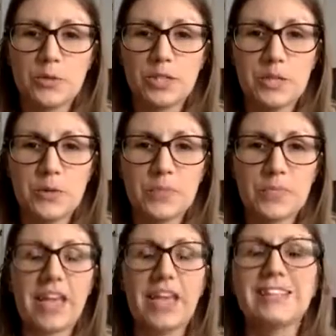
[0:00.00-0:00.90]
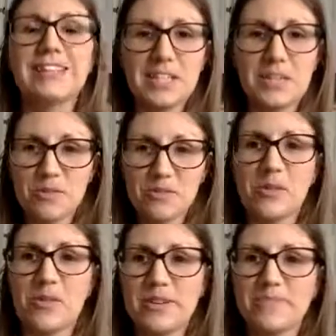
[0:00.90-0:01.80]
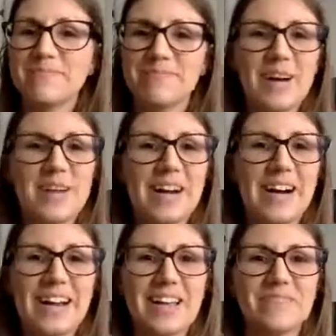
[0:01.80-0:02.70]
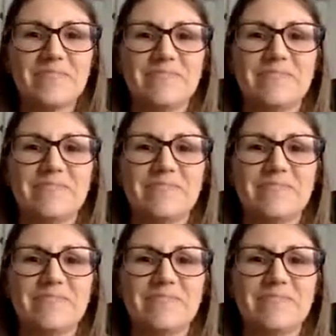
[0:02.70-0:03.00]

with you, and I'll see you soon. Bye-bye.